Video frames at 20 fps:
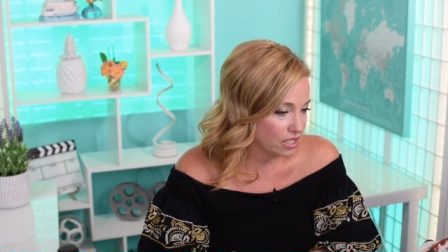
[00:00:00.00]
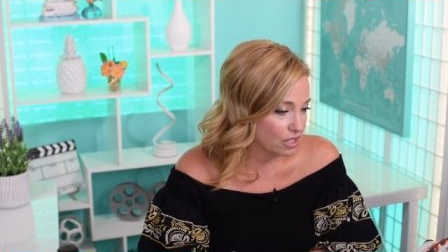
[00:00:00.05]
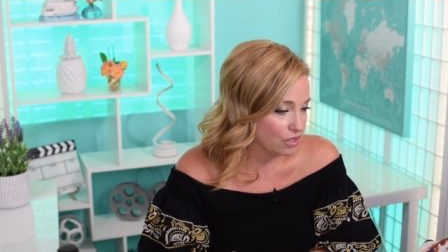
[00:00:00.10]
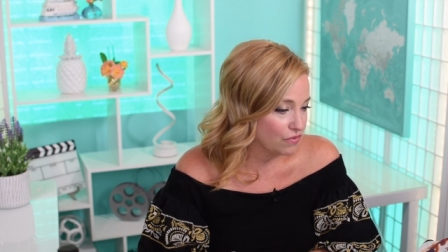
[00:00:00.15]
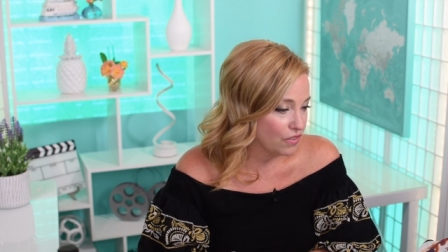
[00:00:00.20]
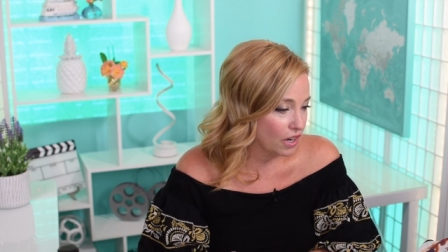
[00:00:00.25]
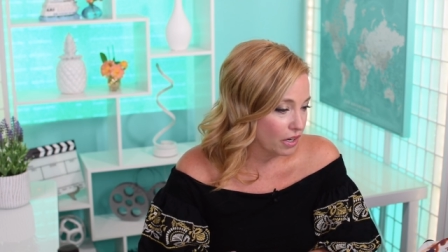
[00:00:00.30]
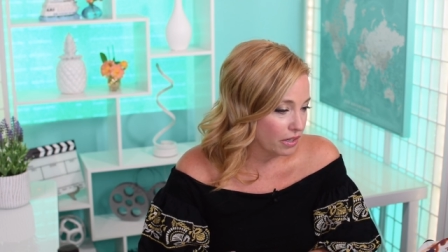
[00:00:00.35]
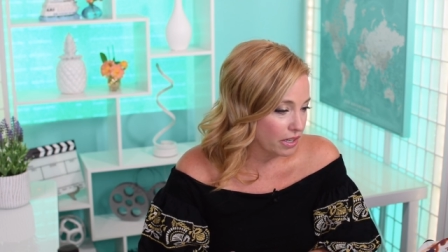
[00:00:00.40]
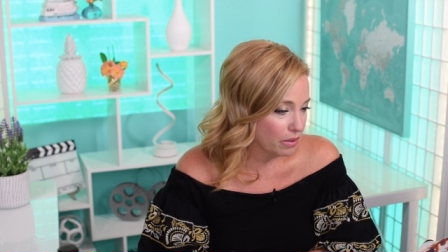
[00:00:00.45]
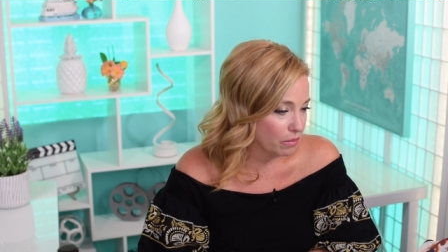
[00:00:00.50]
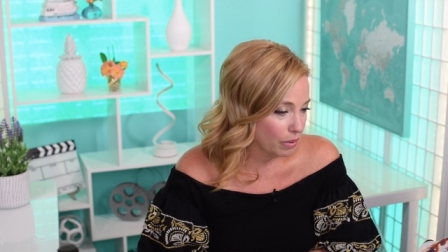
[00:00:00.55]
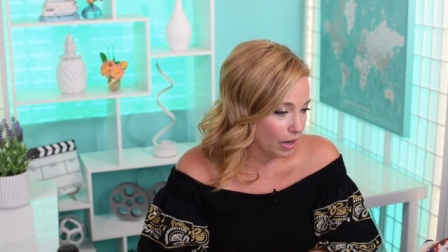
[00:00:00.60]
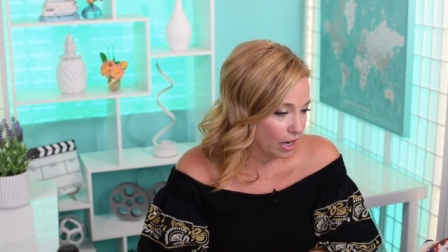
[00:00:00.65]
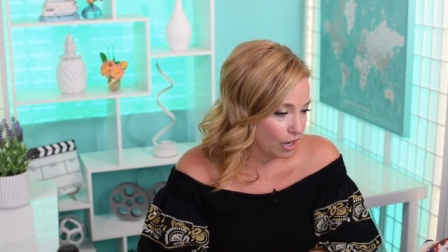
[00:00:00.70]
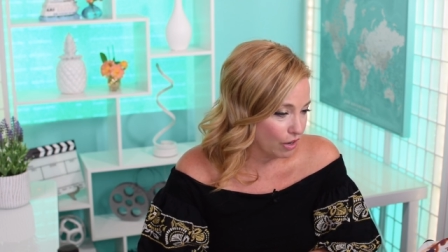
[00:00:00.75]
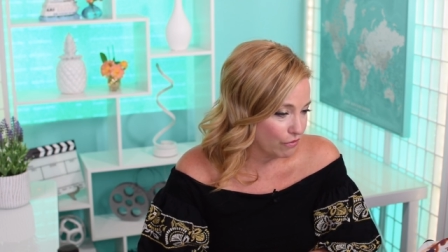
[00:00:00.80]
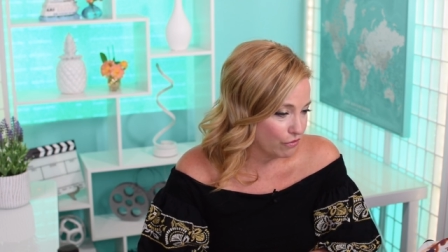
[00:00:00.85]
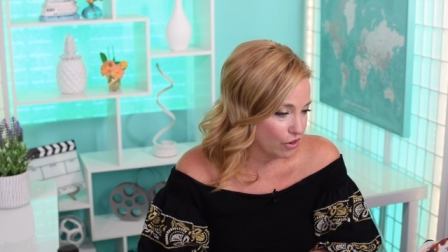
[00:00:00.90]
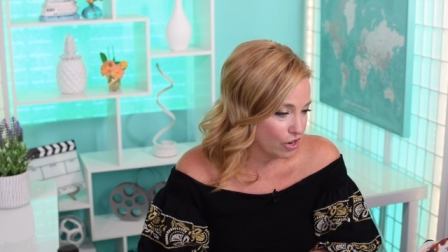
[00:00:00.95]
It's very
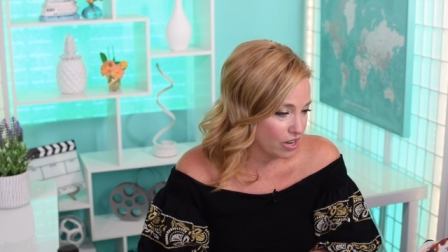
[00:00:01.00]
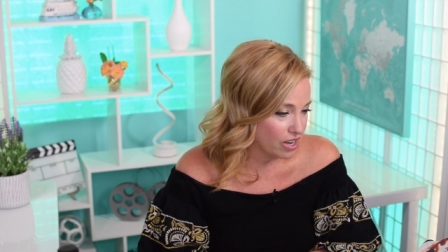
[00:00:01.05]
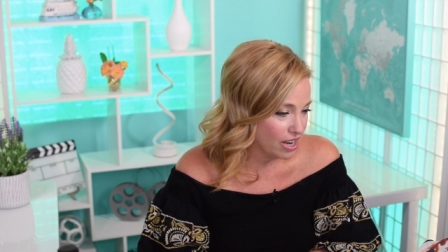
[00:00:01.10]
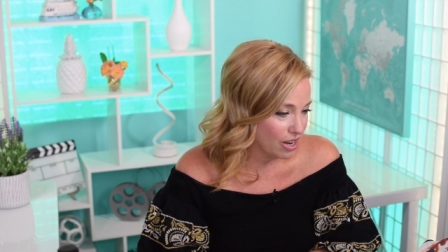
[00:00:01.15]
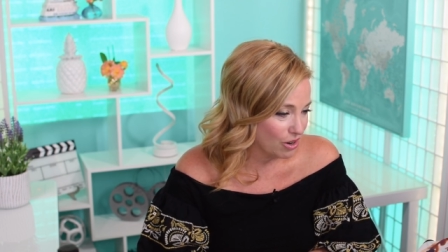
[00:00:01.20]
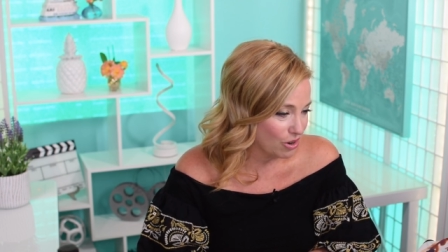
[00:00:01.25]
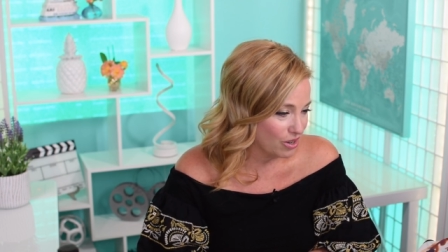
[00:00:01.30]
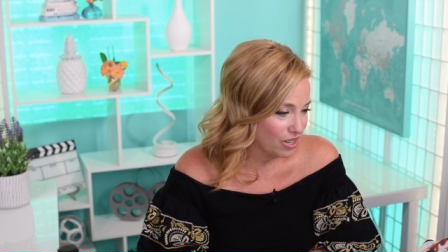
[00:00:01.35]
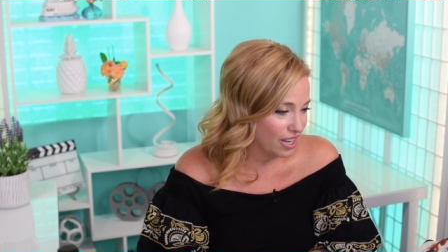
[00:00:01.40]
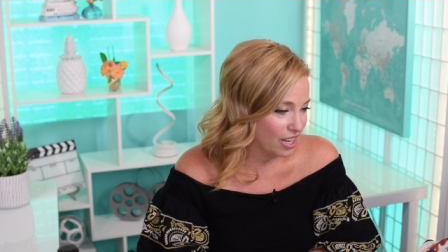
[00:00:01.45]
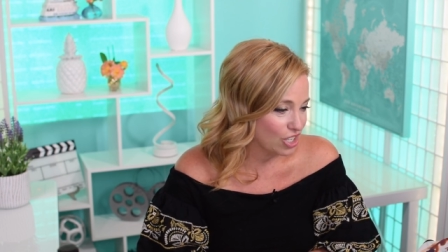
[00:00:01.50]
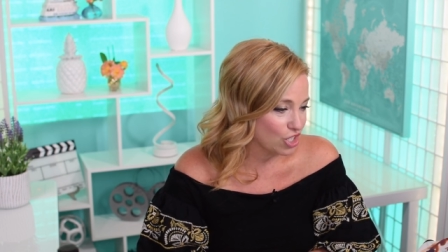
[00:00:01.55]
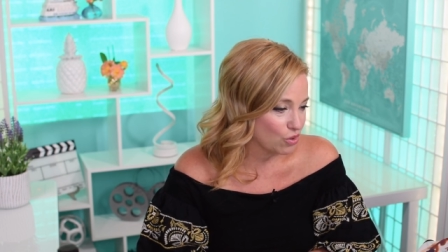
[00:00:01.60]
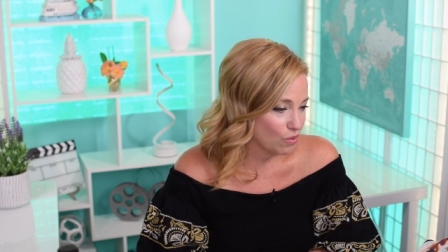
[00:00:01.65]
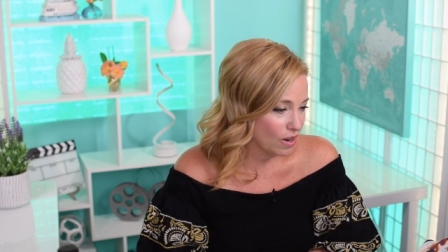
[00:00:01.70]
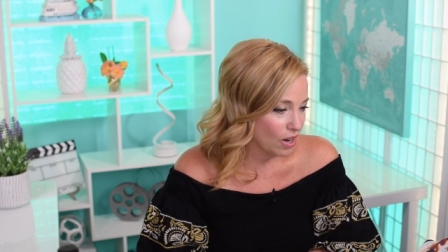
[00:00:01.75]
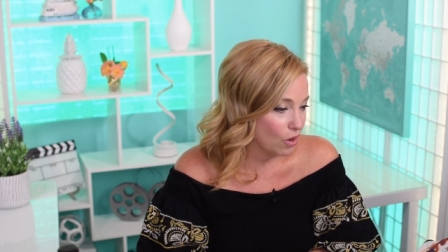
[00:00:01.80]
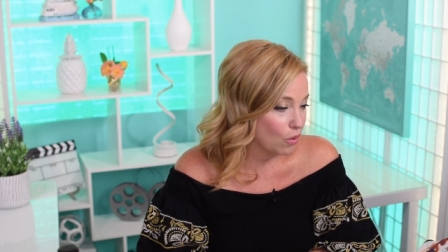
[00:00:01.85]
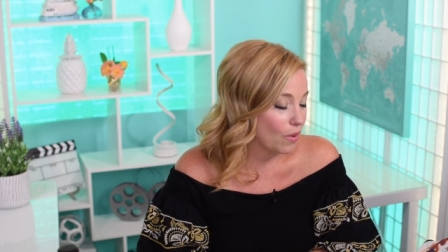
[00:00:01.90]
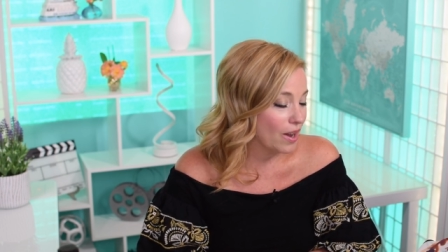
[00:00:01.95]
rare for a narrow gauge
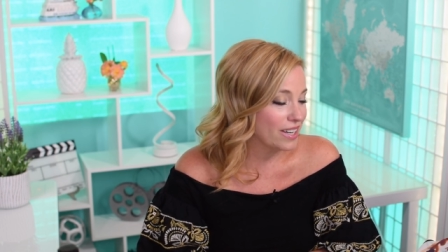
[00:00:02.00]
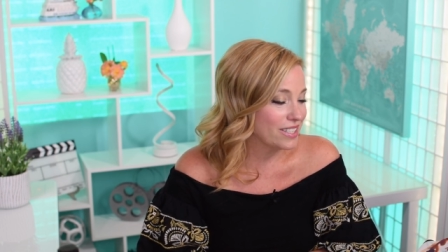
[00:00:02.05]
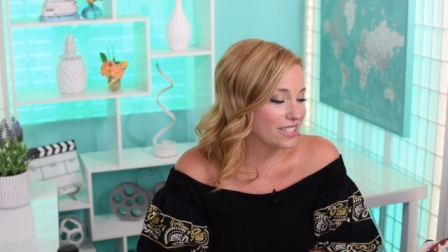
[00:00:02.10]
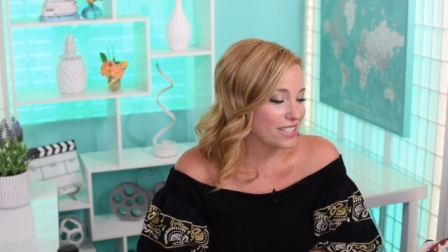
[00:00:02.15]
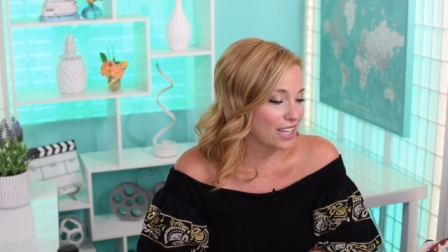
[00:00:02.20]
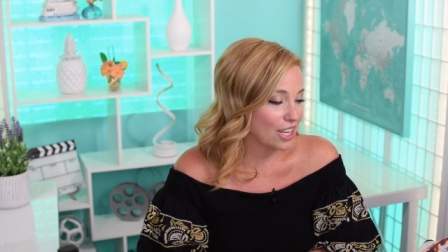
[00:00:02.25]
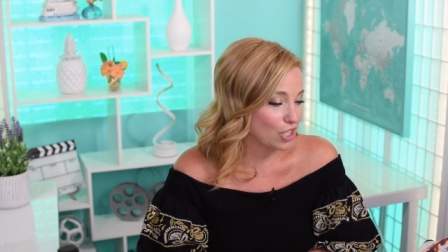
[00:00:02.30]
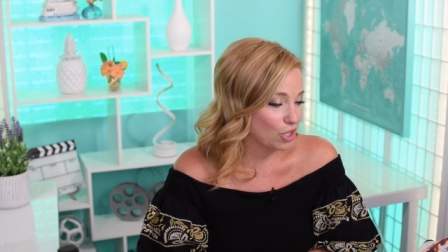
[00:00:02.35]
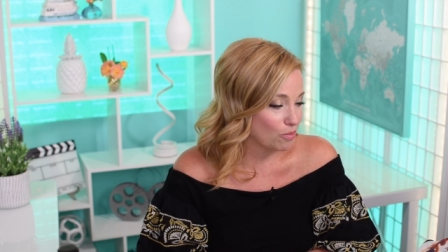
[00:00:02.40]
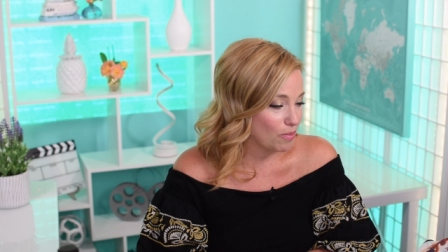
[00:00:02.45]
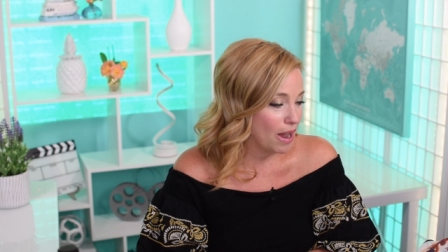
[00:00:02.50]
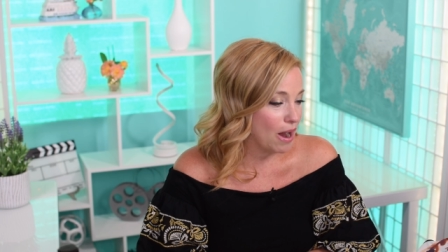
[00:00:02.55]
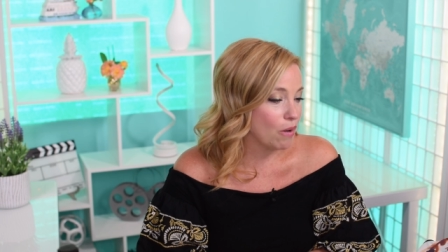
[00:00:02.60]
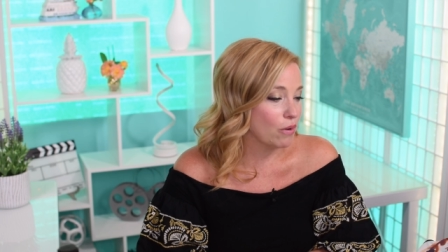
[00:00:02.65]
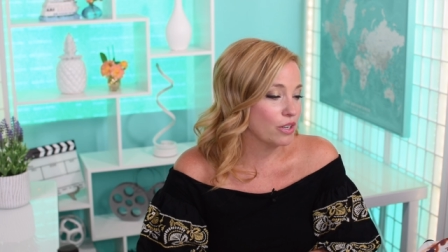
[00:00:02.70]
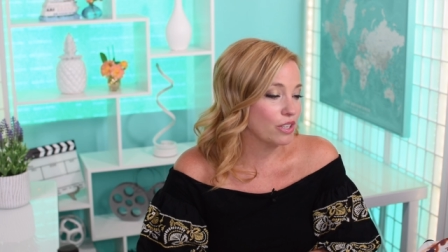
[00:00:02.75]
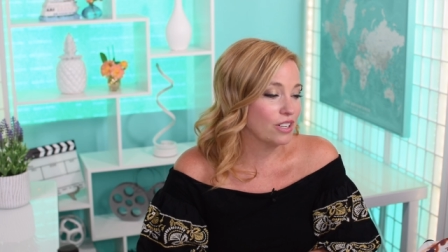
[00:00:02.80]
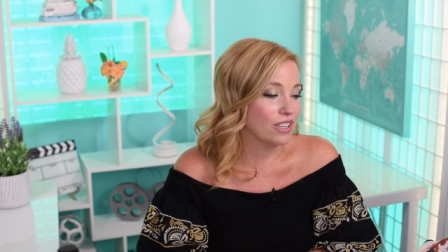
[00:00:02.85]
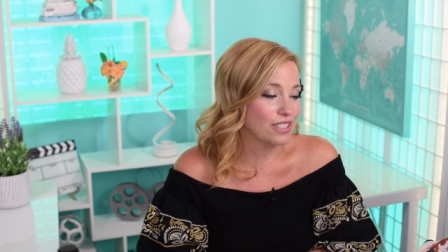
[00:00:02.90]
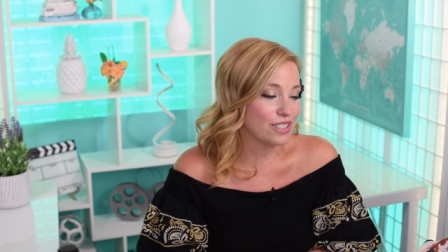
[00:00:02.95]
railway to get new power
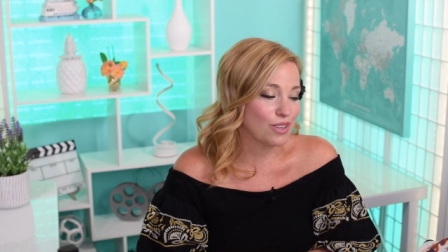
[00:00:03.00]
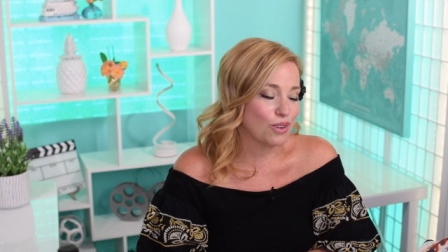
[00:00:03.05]
units.